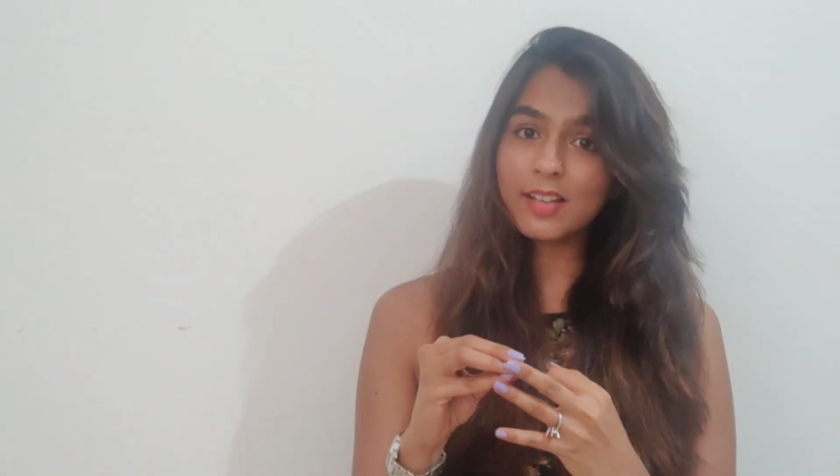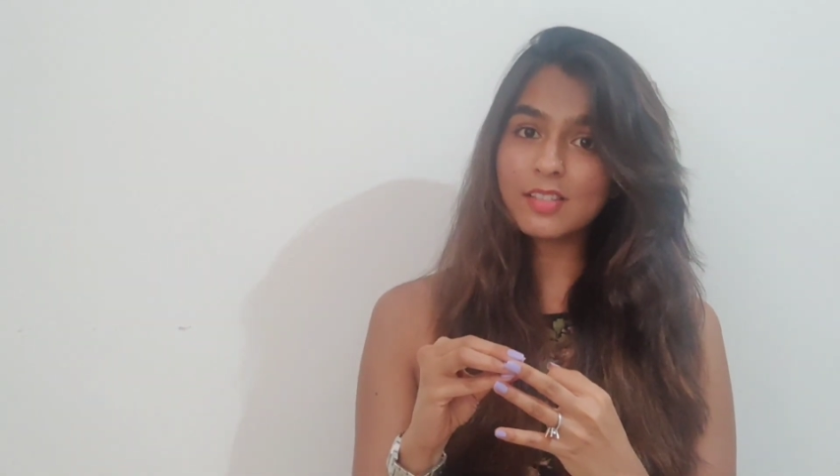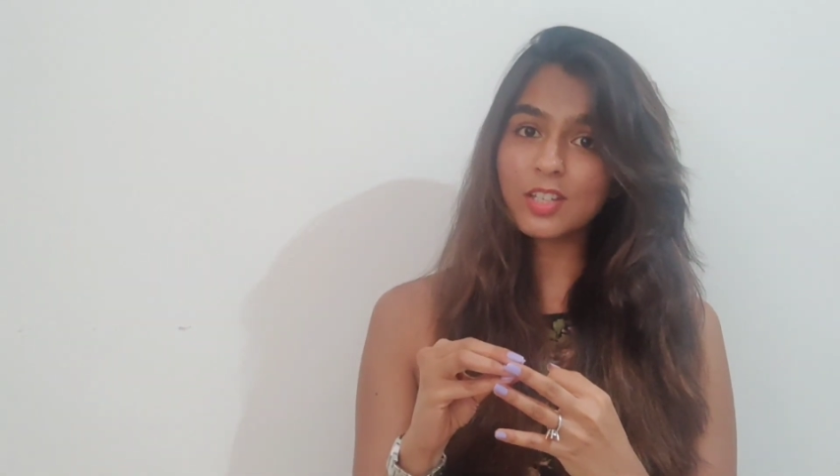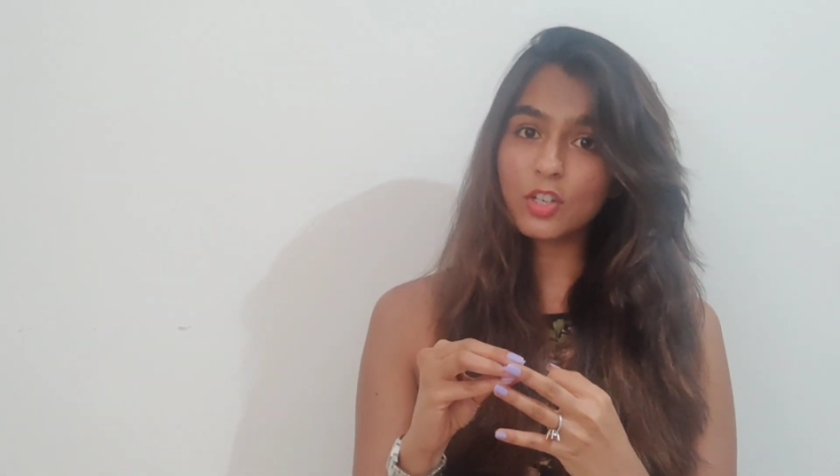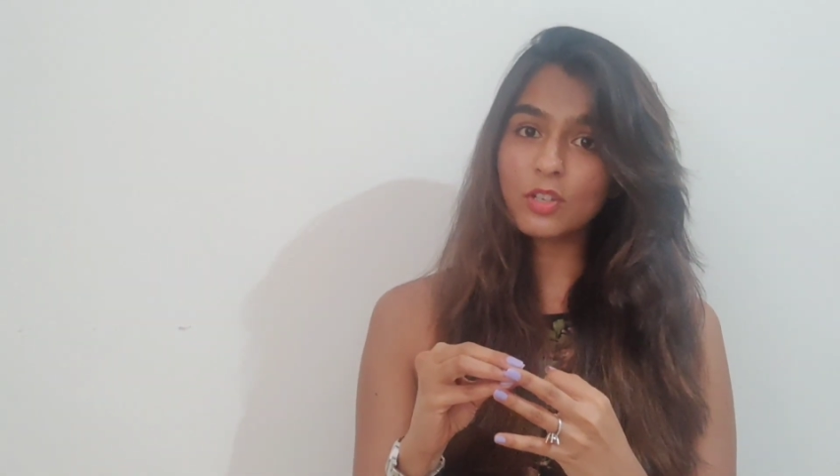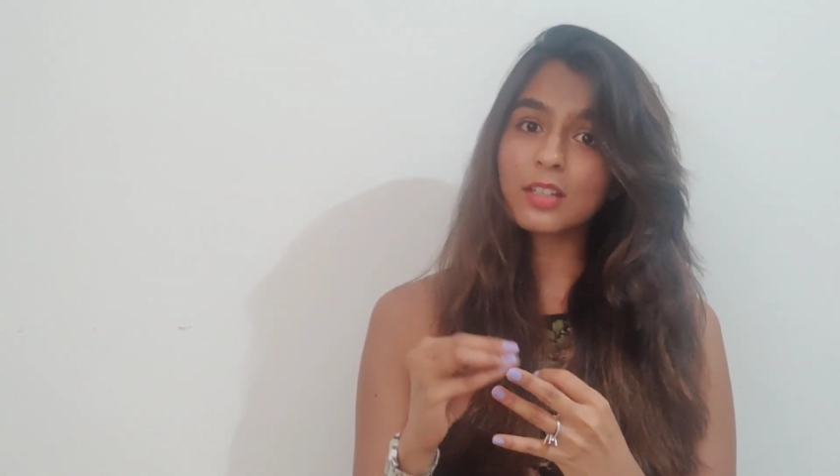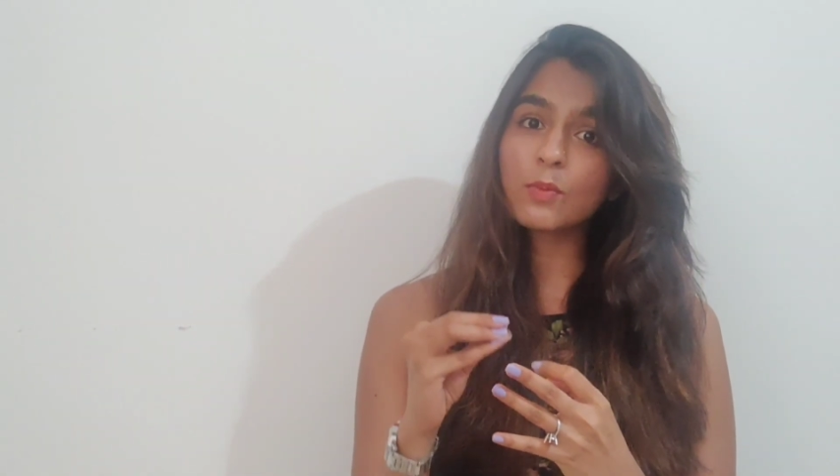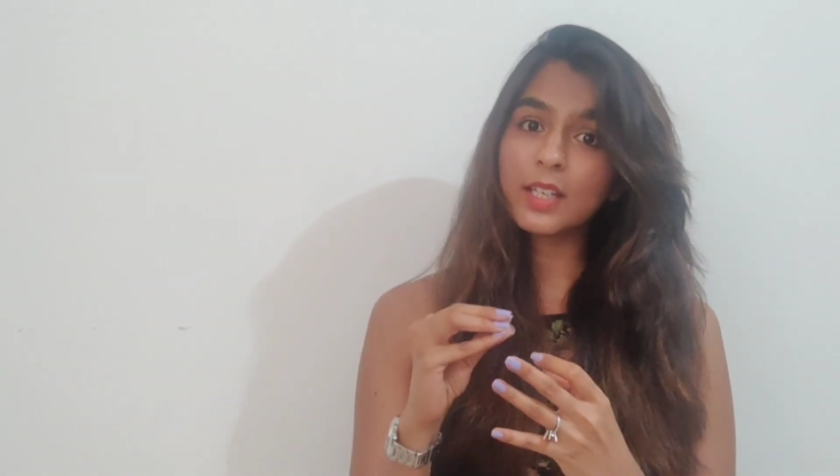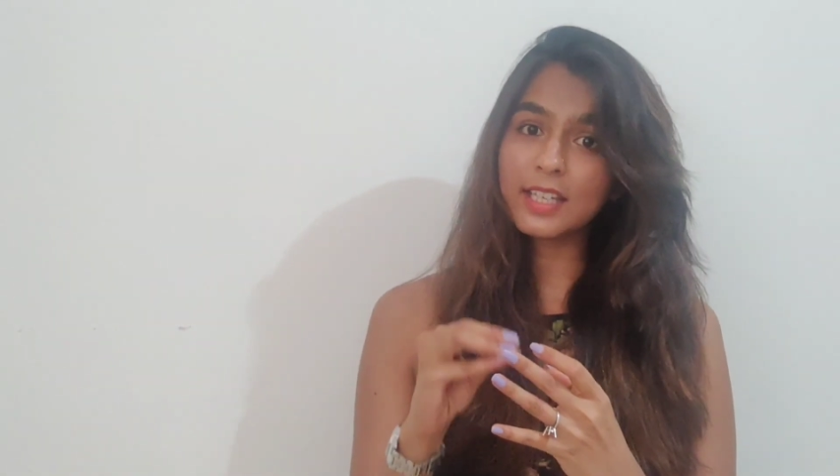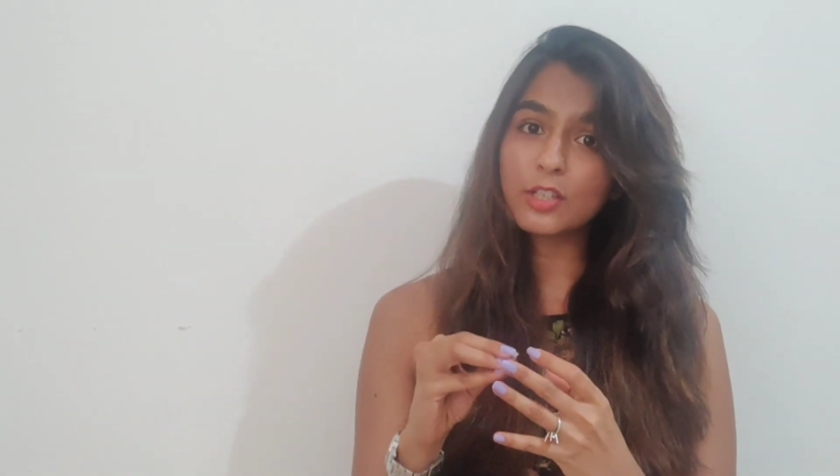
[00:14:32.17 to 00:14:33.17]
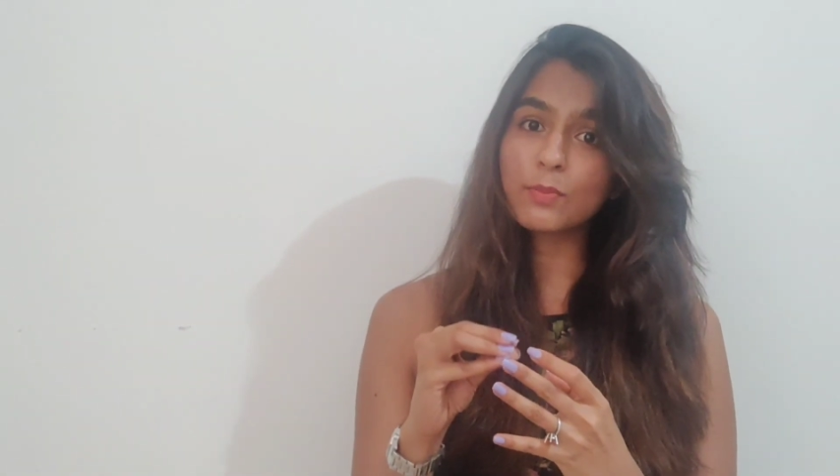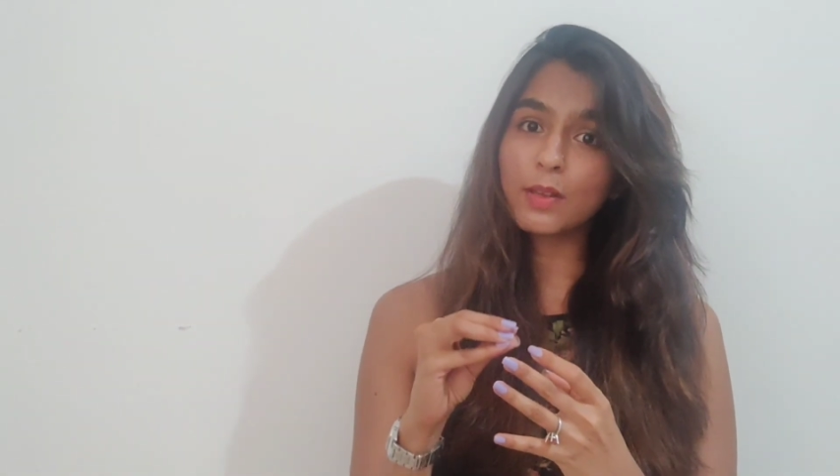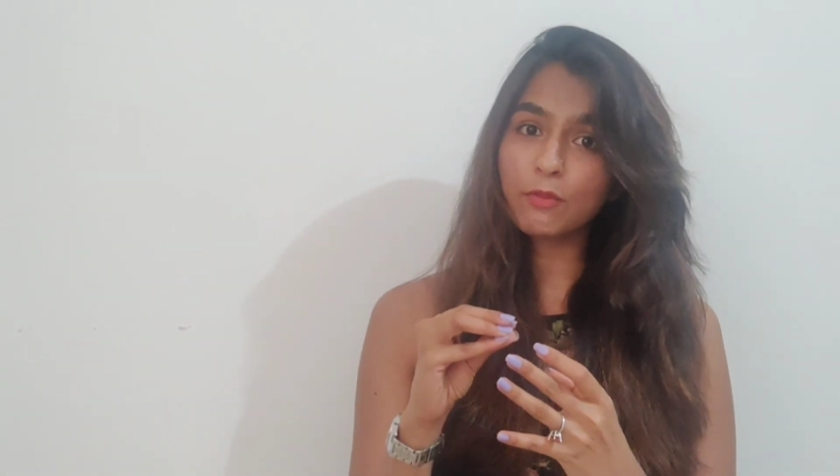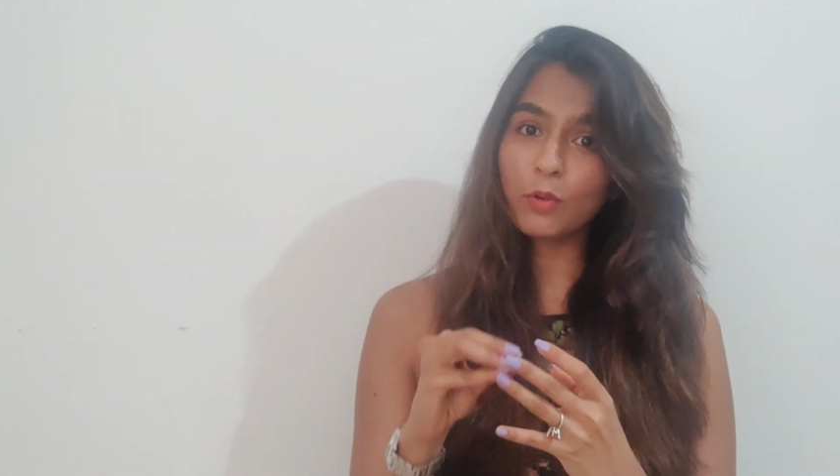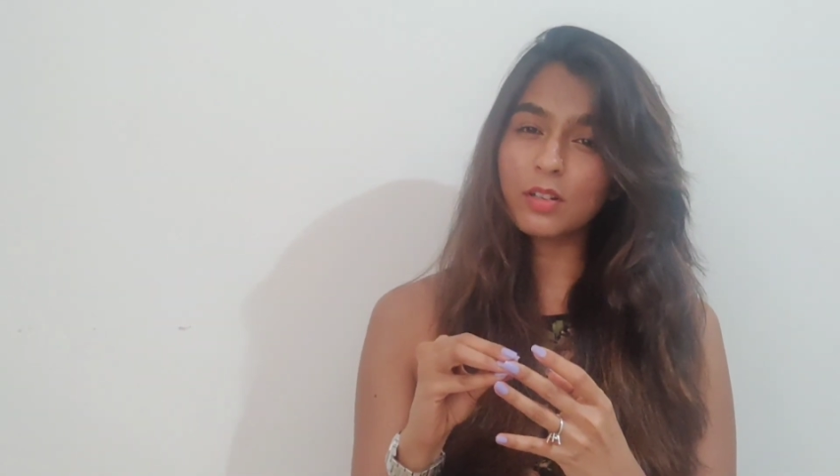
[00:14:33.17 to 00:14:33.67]
restriction that we need to
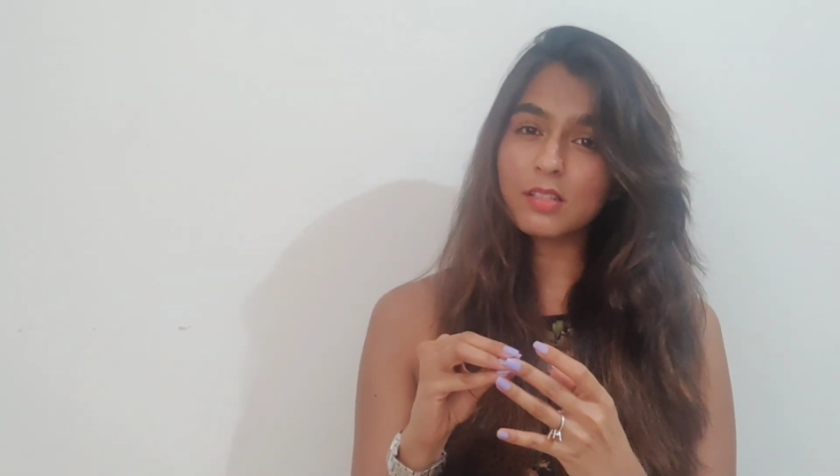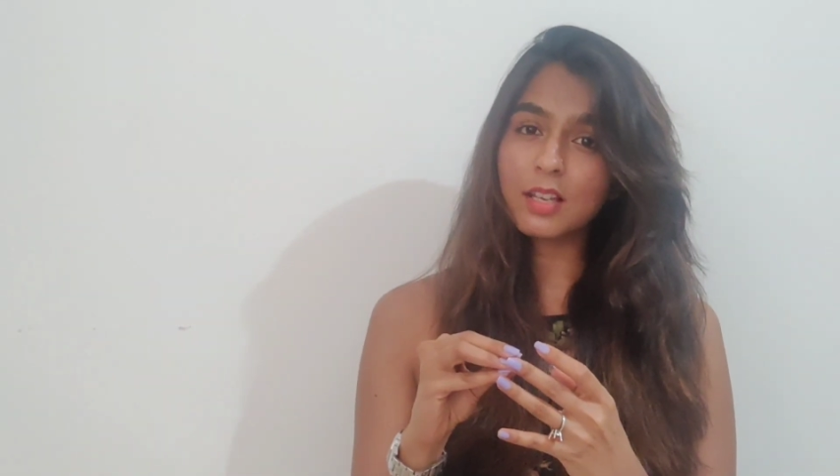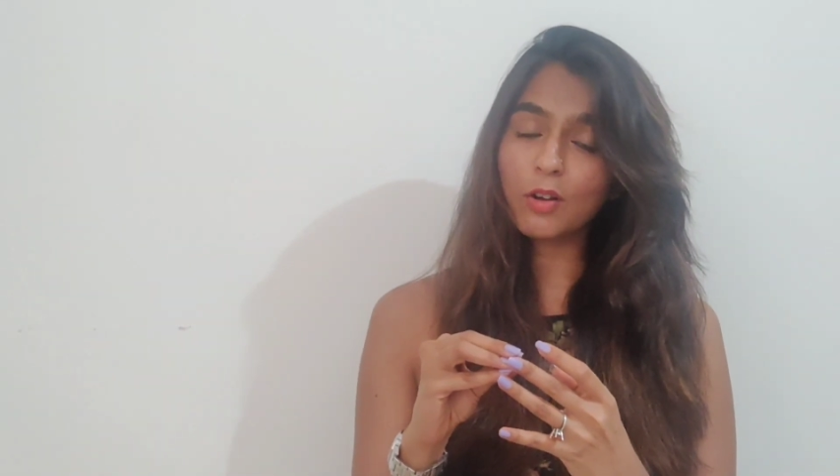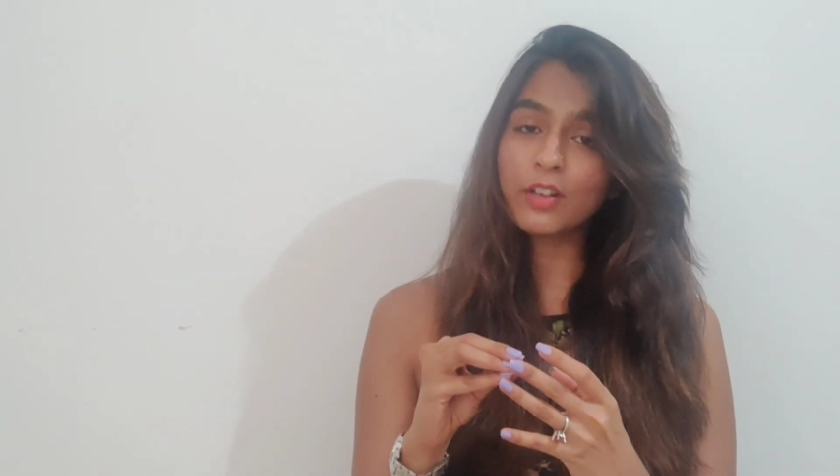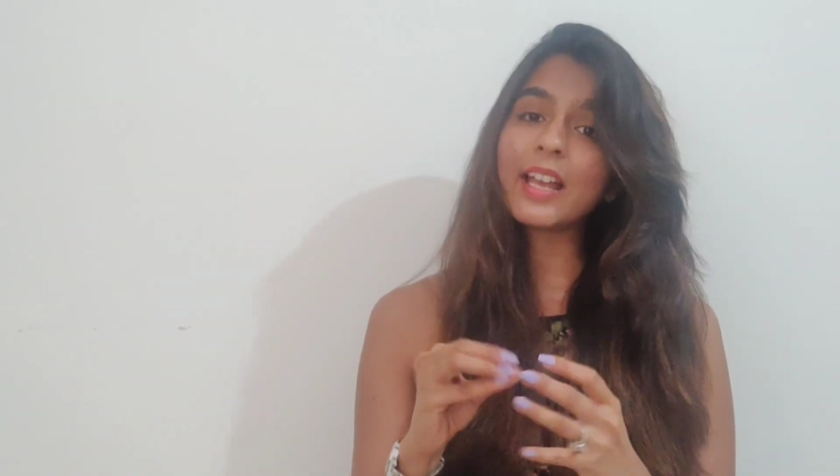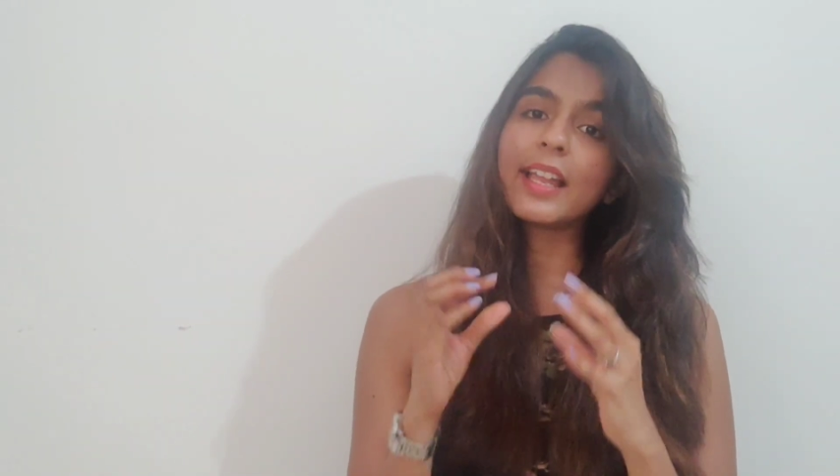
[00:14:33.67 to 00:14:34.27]
be focusing on?